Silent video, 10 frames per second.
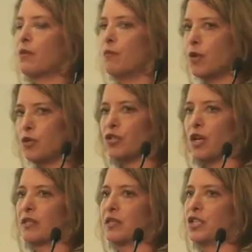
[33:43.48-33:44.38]
most
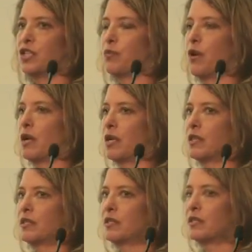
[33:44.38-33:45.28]

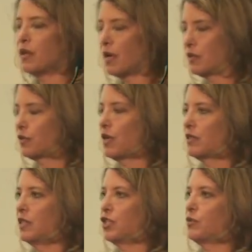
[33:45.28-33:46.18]
toxic
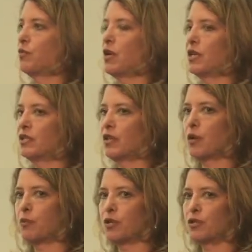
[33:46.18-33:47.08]
oxidation products
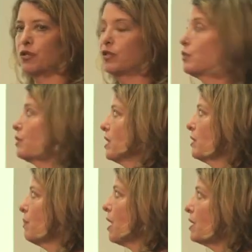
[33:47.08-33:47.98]
are produced
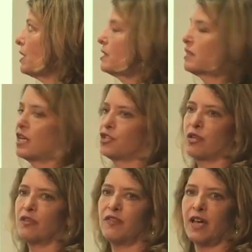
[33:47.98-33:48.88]
with
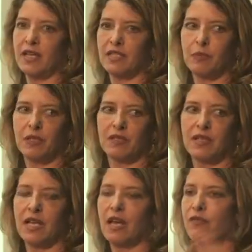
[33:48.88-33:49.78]
polyunsaturated fats because
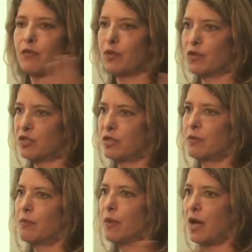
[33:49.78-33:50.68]
they have the most
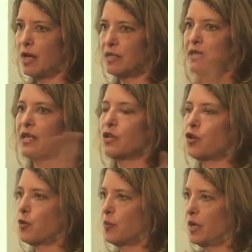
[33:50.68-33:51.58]
bonds that can
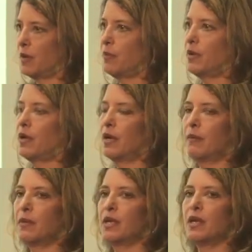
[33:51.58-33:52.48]
open
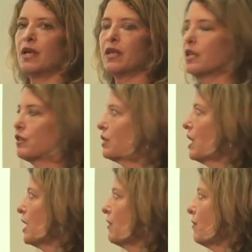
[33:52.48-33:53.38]
up. There's a
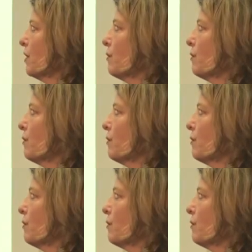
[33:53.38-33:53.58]
kind of